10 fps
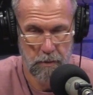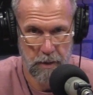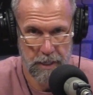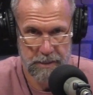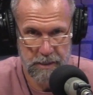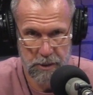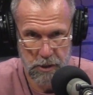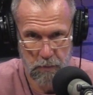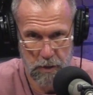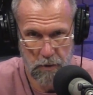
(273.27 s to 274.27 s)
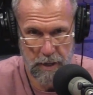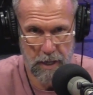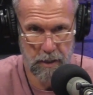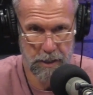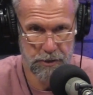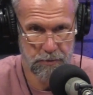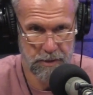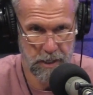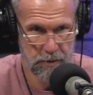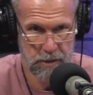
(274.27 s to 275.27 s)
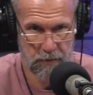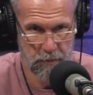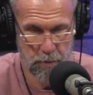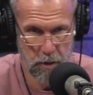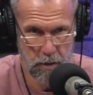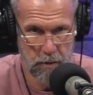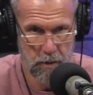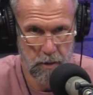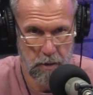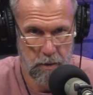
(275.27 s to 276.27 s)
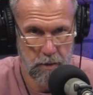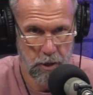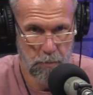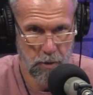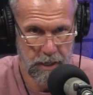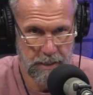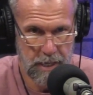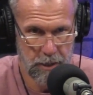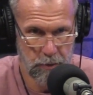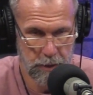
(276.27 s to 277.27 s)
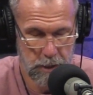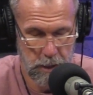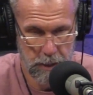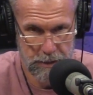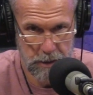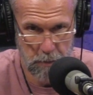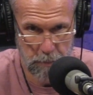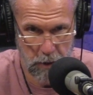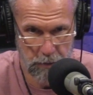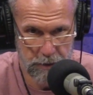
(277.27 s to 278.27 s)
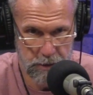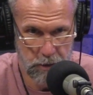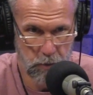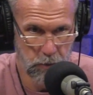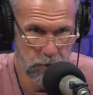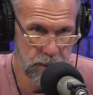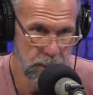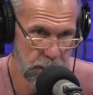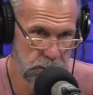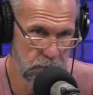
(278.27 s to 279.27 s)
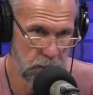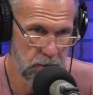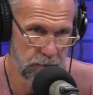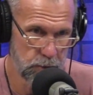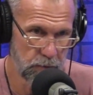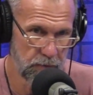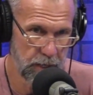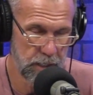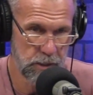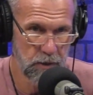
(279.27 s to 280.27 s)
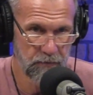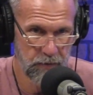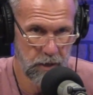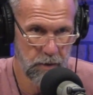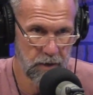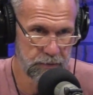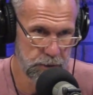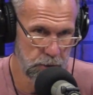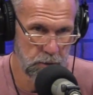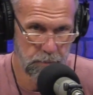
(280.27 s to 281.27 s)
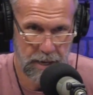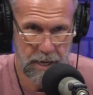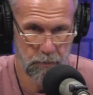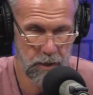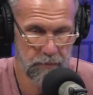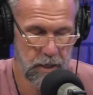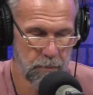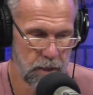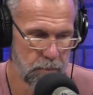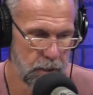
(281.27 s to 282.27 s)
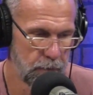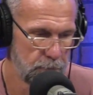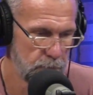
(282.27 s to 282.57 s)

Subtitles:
And essentially, when you analyze, you tear stuff apart. You break it down to its components, and you look at each of the individual things, and you figure out if it's good, bad, whatever that might be.